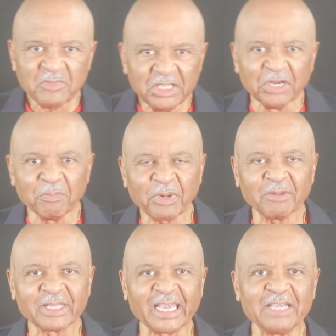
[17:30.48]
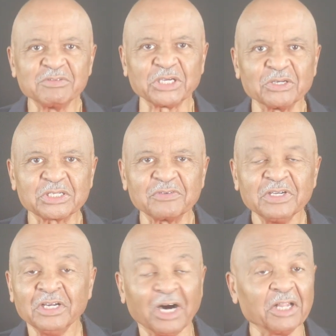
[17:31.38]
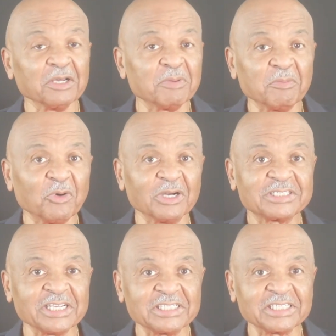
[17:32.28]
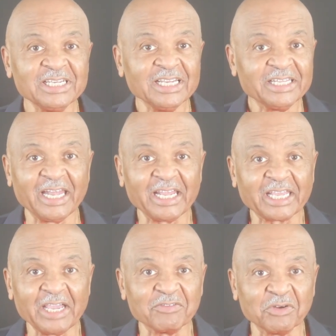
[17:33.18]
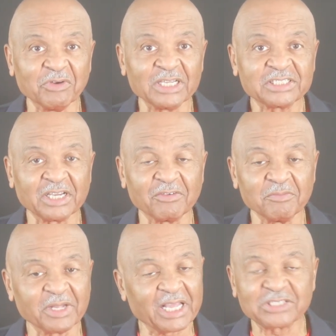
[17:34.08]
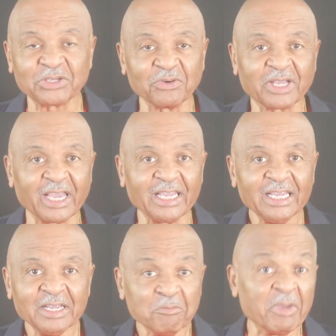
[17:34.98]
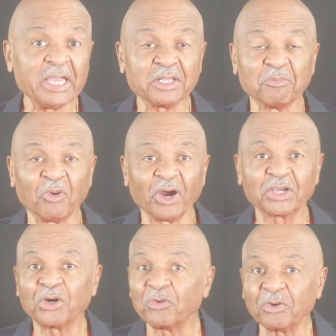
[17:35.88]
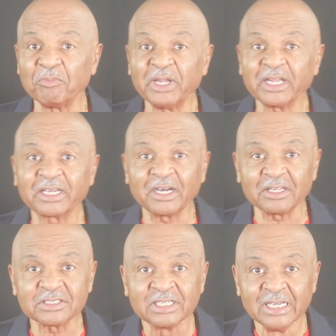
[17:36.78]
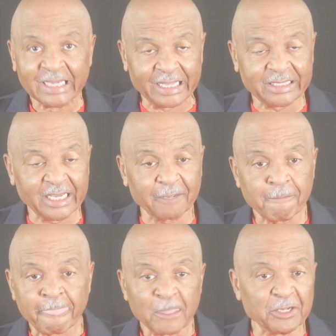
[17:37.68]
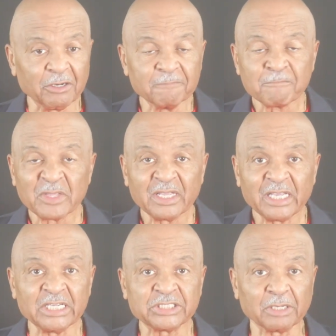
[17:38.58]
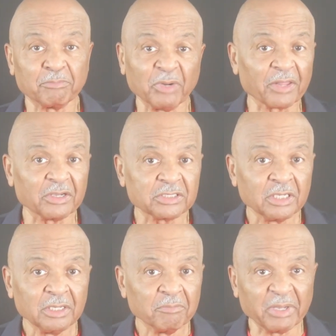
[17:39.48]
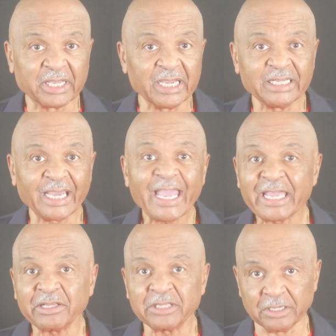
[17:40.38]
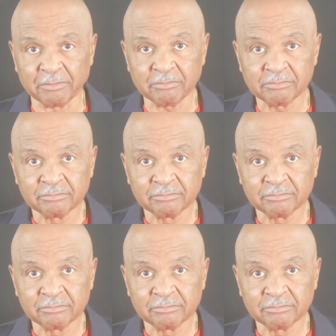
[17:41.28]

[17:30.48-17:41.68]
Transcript: you know, probably gave Joseph a little bit more attention than he gave the rest of them, but that's okay. Made the boy a coat of many colors, and then, you know, his brothers began to hate him.